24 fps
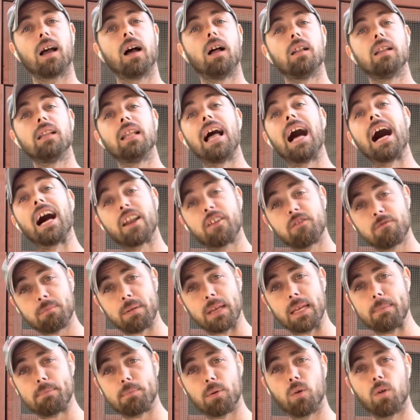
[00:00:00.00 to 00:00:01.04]
A lot of
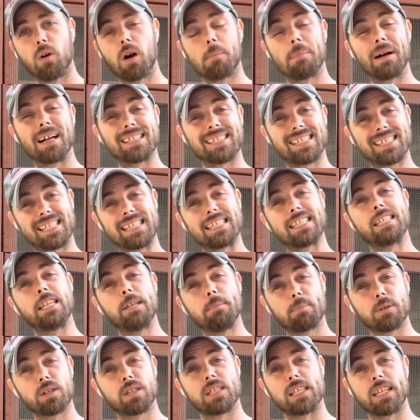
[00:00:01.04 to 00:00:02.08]
people, about
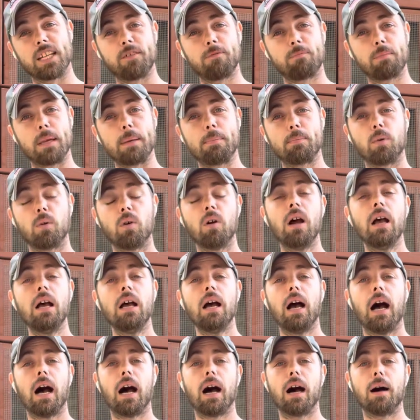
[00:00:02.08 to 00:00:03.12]
60% of people,
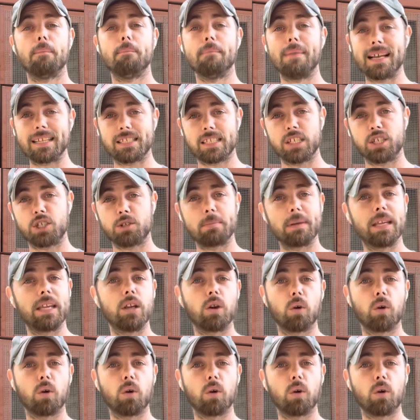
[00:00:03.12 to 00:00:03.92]
message me